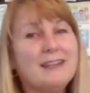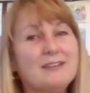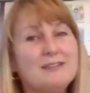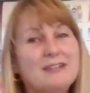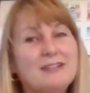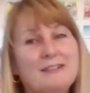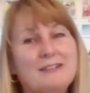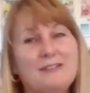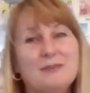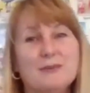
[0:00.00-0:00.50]

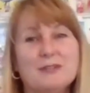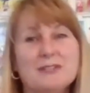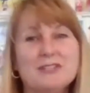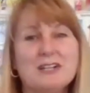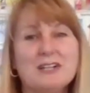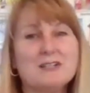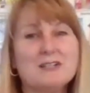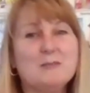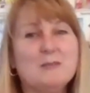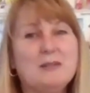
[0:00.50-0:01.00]
if you want to
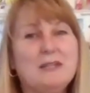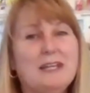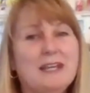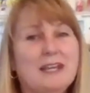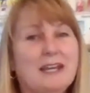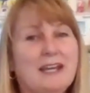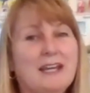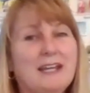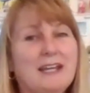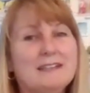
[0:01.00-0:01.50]
talk to
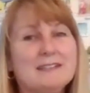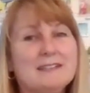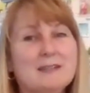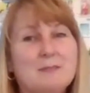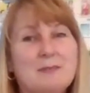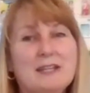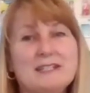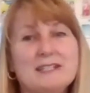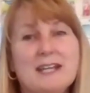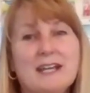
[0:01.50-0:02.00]
me and
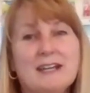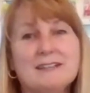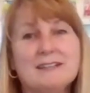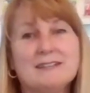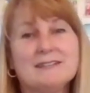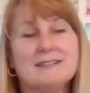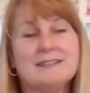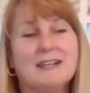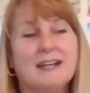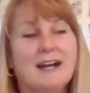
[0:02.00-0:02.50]
send me a
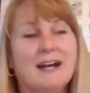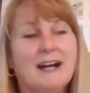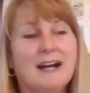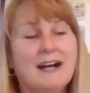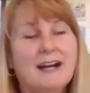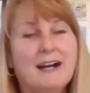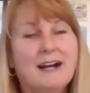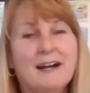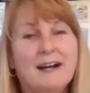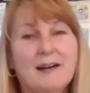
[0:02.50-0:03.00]
text.
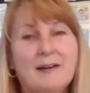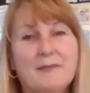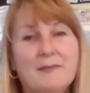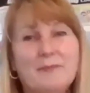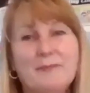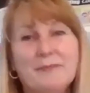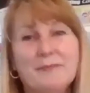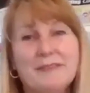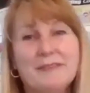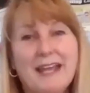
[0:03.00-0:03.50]

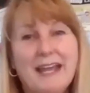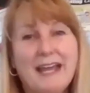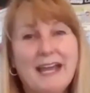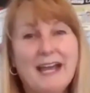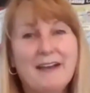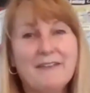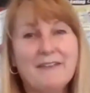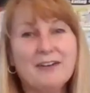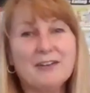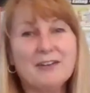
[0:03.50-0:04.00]
Um,
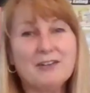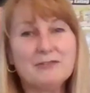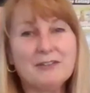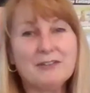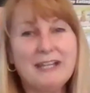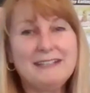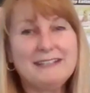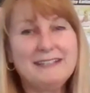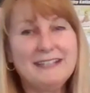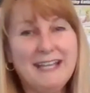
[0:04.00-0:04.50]
have a
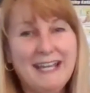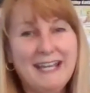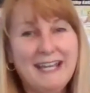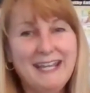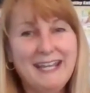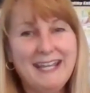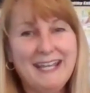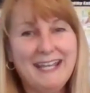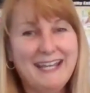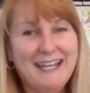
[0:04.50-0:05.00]
great
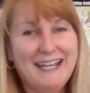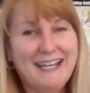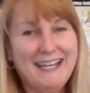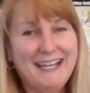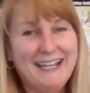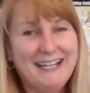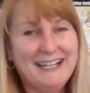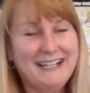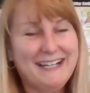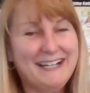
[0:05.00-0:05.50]
day,
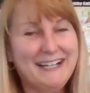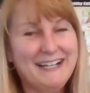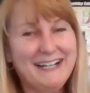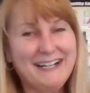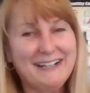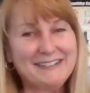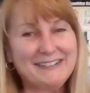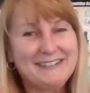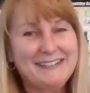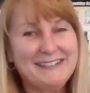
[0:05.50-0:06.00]
and uh,
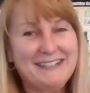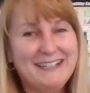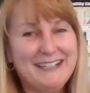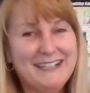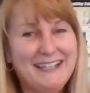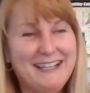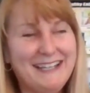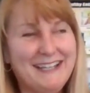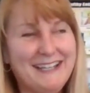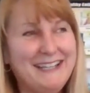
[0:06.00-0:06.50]
I'll see you
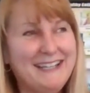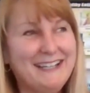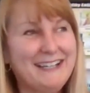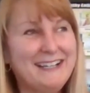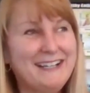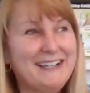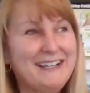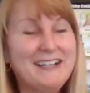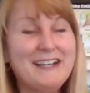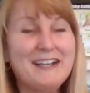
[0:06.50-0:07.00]
in
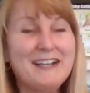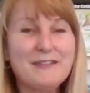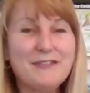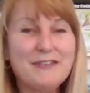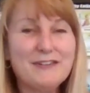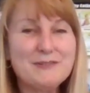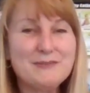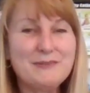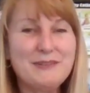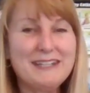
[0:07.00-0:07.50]
uh, the
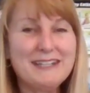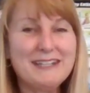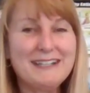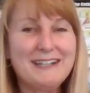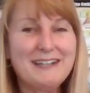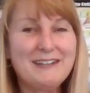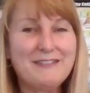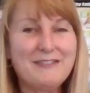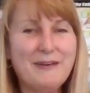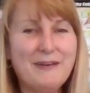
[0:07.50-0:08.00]
first
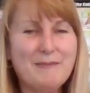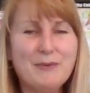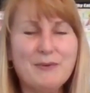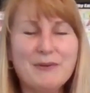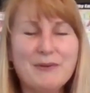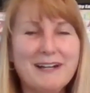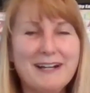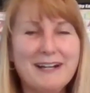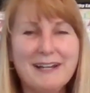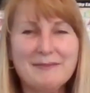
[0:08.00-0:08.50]
weekend in
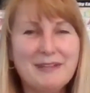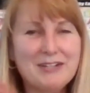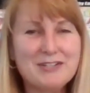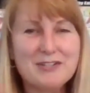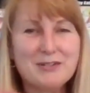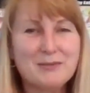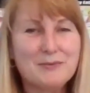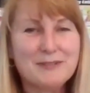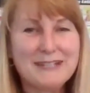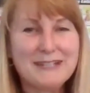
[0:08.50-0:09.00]
February. I'm not
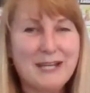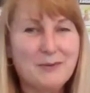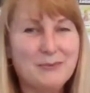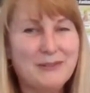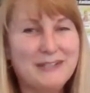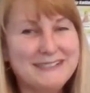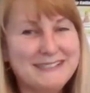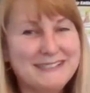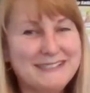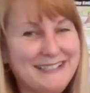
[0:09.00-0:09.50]
sure what that
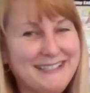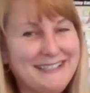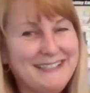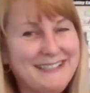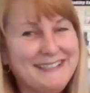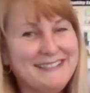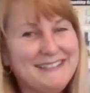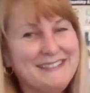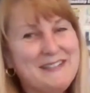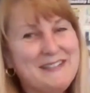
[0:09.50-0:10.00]
Wednesday
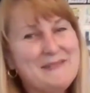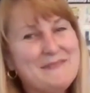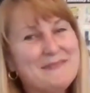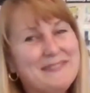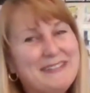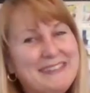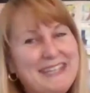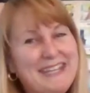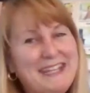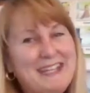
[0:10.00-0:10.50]
is,
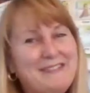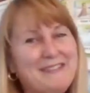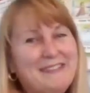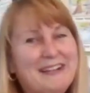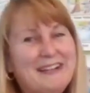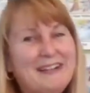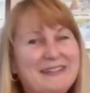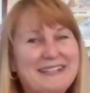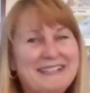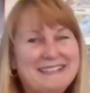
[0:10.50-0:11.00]
but thank you
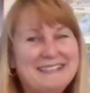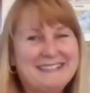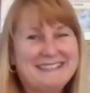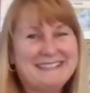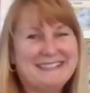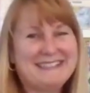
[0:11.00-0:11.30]
very much.